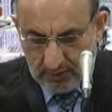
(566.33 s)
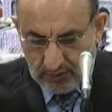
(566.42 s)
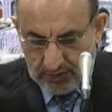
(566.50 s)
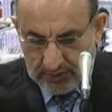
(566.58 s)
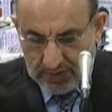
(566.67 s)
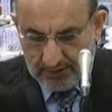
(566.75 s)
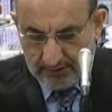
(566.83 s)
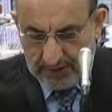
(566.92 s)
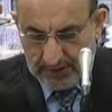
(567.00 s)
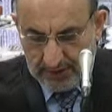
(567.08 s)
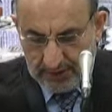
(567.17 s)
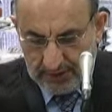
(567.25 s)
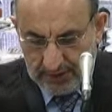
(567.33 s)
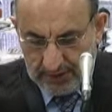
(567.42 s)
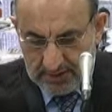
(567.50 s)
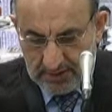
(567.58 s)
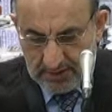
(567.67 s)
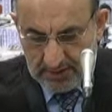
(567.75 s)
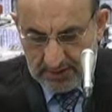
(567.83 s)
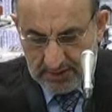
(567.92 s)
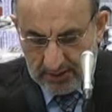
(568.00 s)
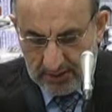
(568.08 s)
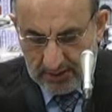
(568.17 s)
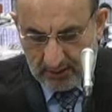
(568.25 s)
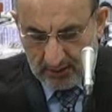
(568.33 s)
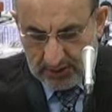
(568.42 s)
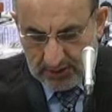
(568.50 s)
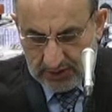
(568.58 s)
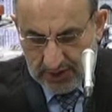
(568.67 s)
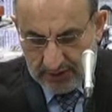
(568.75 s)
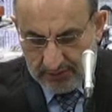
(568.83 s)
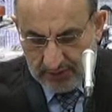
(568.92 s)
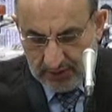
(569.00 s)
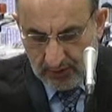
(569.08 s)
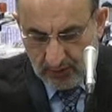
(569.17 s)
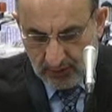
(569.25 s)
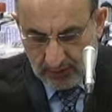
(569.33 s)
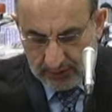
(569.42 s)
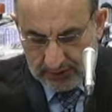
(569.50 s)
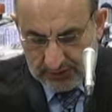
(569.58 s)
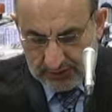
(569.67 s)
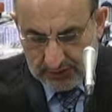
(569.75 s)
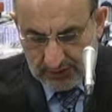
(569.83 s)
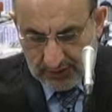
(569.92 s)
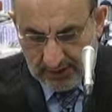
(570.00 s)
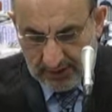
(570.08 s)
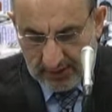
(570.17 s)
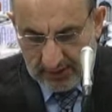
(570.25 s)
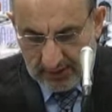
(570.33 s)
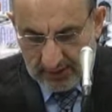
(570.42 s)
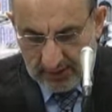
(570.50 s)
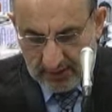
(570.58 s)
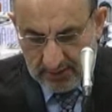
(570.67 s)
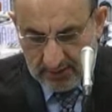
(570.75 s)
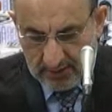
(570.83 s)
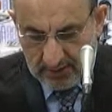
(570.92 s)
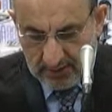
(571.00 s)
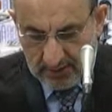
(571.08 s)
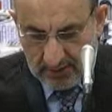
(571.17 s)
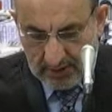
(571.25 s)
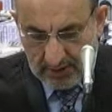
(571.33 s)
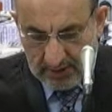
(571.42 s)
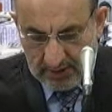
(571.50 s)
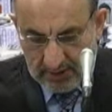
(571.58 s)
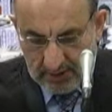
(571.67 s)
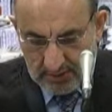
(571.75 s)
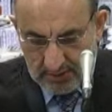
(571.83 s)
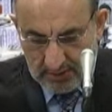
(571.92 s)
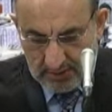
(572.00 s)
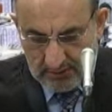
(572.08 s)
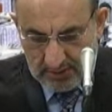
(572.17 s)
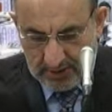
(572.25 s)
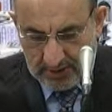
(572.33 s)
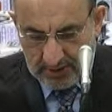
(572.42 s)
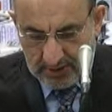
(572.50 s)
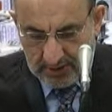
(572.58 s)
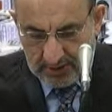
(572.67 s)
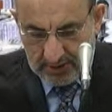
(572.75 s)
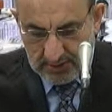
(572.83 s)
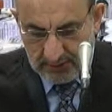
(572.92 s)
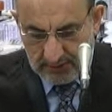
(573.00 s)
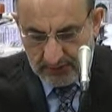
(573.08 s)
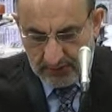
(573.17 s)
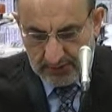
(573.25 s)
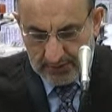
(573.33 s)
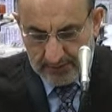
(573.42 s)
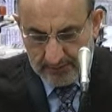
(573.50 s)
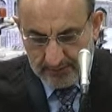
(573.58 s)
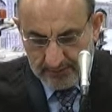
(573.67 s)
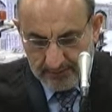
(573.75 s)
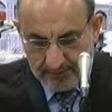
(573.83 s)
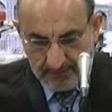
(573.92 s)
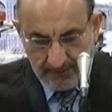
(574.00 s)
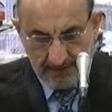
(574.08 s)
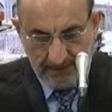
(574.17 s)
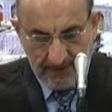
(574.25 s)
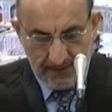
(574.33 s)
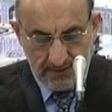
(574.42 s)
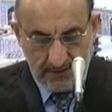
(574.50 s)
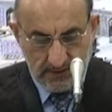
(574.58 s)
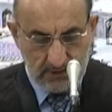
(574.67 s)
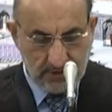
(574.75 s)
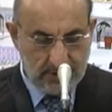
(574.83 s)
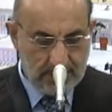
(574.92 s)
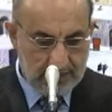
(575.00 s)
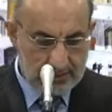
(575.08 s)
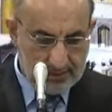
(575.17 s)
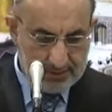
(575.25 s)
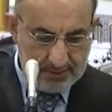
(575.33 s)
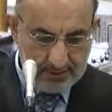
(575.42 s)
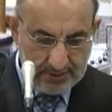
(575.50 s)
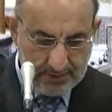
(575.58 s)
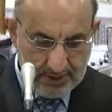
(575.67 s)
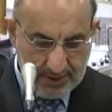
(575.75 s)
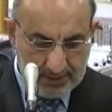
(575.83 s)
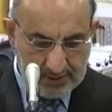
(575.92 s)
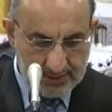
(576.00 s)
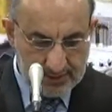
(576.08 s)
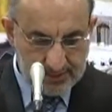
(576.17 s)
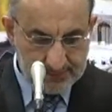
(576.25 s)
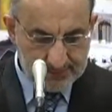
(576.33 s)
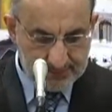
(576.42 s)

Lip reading: which can be healed easily and which can be washed clean, then his namaz is void. So here he added